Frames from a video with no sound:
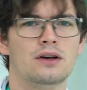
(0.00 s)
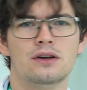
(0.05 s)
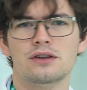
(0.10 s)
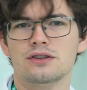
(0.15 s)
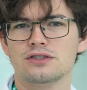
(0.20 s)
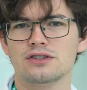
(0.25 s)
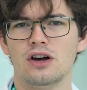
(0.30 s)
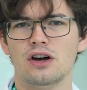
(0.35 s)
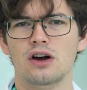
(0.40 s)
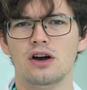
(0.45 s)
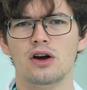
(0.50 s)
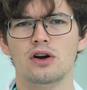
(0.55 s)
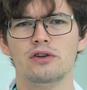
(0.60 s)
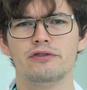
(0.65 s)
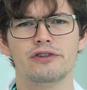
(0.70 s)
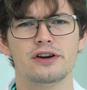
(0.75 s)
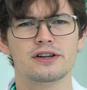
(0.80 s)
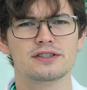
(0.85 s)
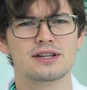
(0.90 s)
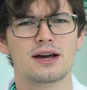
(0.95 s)
So
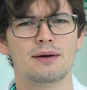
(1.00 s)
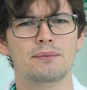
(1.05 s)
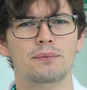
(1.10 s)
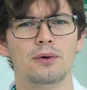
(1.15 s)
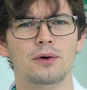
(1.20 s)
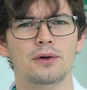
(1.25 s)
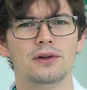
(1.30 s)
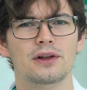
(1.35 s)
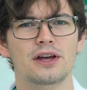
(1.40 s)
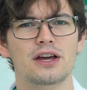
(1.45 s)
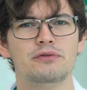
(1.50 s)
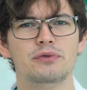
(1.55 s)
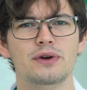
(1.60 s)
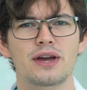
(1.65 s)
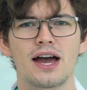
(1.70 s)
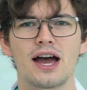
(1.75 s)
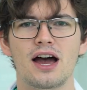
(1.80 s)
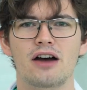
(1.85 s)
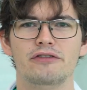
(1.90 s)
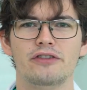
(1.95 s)
for example, if we
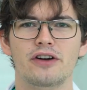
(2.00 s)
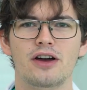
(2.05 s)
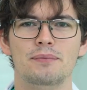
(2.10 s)
have a